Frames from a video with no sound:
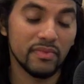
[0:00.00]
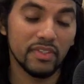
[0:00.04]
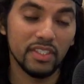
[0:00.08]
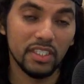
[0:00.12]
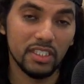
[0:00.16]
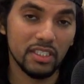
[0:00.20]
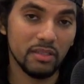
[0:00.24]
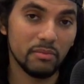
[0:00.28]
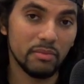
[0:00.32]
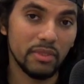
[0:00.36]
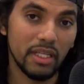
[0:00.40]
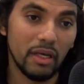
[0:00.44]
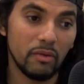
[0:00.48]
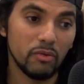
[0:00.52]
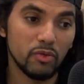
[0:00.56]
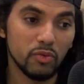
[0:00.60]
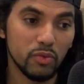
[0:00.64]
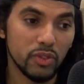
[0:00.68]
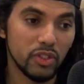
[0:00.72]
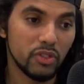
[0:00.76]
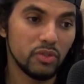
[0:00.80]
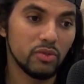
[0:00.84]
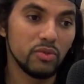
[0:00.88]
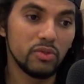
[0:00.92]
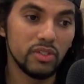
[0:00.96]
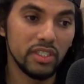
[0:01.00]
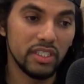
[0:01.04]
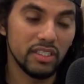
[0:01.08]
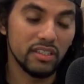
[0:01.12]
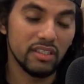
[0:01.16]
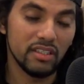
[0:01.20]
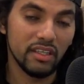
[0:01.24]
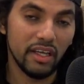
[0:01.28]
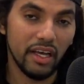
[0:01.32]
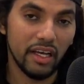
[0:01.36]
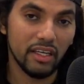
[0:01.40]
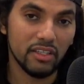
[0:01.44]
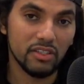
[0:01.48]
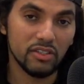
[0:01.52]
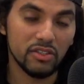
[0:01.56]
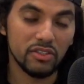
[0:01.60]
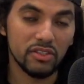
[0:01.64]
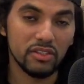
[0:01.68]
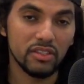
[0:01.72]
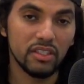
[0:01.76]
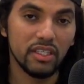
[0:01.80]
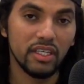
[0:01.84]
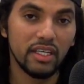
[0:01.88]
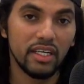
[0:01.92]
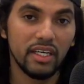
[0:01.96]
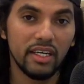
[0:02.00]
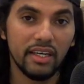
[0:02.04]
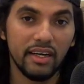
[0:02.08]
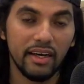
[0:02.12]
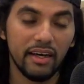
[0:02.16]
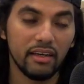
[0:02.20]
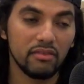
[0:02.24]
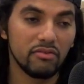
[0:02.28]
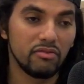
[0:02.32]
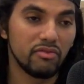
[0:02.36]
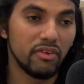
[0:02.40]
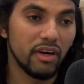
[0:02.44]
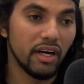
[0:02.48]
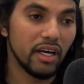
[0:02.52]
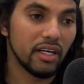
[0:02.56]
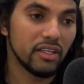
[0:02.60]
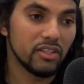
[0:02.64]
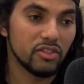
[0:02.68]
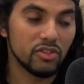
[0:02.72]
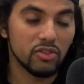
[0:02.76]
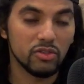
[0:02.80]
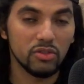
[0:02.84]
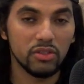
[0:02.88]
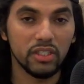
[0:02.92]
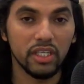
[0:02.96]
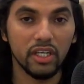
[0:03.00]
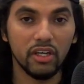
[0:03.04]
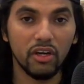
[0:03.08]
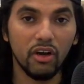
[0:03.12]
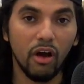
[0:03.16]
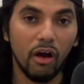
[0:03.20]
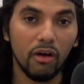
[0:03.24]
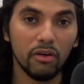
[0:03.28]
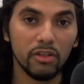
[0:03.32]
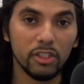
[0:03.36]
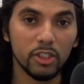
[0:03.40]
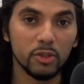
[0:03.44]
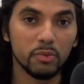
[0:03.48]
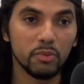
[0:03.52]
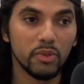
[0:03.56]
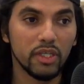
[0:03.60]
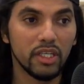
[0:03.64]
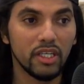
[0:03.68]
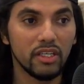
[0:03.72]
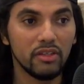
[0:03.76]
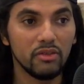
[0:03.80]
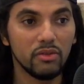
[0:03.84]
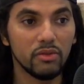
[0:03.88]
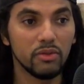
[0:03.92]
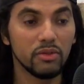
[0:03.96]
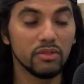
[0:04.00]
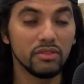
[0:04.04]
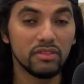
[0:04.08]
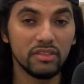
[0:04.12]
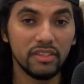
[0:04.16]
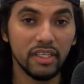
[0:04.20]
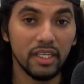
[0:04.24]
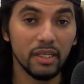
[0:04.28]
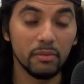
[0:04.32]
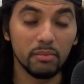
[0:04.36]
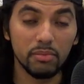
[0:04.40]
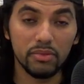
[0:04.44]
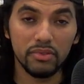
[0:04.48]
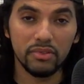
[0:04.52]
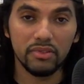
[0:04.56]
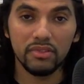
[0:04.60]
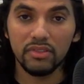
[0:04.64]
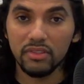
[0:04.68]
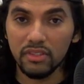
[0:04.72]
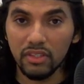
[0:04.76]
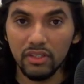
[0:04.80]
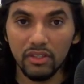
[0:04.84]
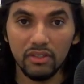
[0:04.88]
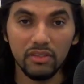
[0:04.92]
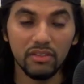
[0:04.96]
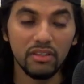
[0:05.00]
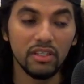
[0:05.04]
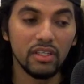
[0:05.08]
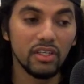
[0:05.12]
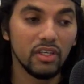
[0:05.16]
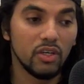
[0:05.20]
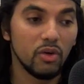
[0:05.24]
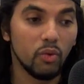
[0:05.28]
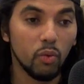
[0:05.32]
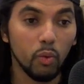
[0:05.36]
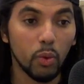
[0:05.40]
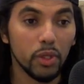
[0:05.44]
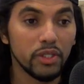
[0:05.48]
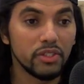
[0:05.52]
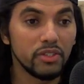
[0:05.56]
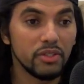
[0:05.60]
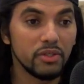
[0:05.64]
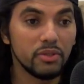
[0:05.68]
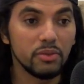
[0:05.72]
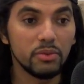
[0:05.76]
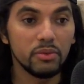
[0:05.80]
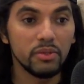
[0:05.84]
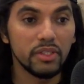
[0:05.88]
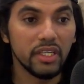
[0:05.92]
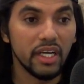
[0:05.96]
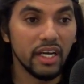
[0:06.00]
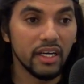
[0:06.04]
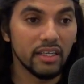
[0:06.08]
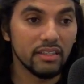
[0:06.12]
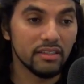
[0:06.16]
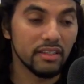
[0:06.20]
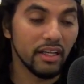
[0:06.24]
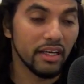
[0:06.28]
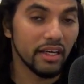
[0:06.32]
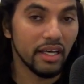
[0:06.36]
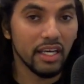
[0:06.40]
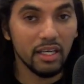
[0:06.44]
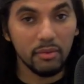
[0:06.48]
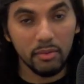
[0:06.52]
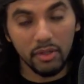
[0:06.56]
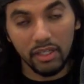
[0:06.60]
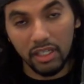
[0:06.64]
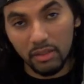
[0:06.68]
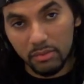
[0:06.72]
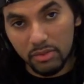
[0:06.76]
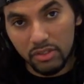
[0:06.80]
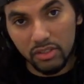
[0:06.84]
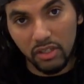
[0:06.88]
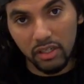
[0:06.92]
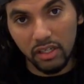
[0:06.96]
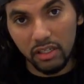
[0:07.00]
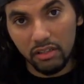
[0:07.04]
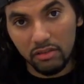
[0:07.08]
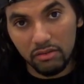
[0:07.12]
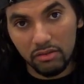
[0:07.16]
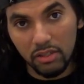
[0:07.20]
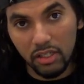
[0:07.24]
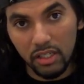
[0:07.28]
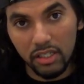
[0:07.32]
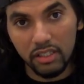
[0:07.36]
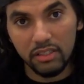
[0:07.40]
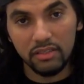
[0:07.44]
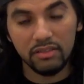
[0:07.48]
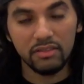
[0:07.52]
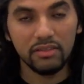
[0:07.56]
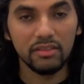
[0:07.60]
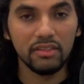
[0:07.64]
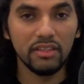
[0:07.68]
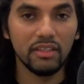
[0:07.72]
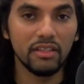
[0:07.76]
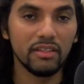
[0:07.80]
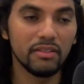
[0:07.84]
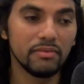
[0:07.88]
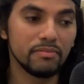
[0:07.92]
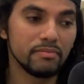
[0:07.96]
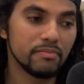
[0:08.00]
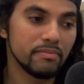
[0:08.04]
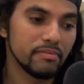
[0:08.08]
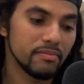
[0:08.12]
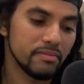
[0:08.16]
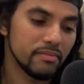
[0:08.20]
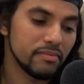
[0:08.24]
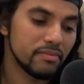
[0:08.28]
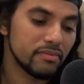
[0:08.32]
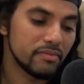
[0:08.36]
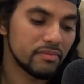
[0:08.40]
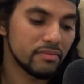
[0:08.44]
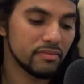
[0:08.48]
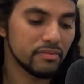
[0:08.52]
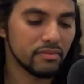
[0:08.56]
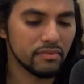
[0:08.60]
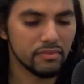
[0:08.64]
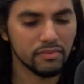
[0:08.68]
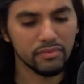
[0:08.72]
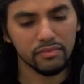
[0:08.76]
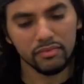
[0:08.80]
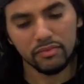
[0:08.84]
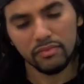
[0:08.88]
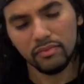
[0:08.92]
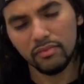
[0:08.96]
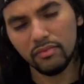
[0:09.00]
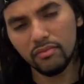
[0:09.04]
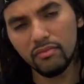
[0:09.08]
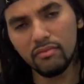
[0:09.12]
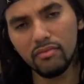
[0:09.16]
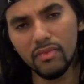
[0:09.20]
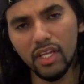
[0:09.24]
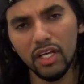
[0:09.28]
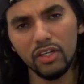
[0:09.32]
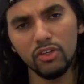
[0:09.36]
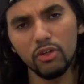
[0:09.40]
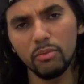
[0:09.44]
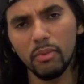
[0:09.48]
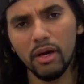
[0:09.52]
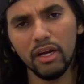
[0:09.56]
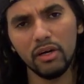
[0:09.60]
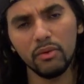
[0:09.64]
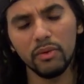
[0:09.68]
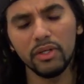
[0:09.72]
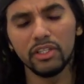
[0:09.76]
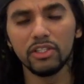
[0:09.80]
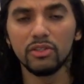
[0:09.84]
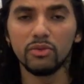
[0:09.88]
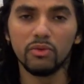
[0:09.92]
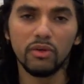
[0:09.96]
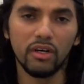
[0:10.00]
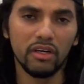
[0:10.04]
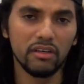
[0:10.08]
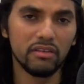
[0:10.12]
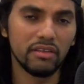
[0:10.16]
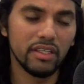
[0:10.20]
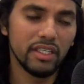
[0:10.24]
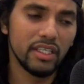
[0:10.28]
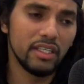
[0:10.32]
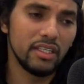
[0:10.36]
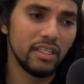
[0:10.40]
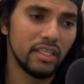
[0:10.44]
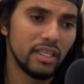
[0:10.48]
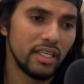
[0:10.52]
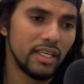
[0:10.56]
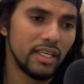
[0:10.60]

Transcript: Sometimes we do need a little extra advice or encouragement or tips. What to do next. Like, hey, man, I'm stuck in a rut. No matter where you are, right?